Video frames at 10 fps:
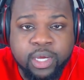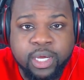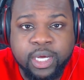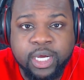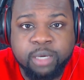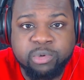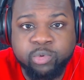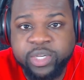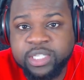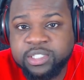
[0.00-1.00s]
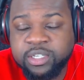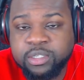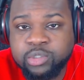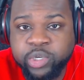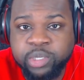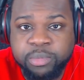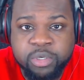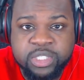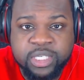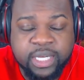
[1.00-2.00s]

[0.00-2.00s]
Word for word: um, but we can still enjoy the music.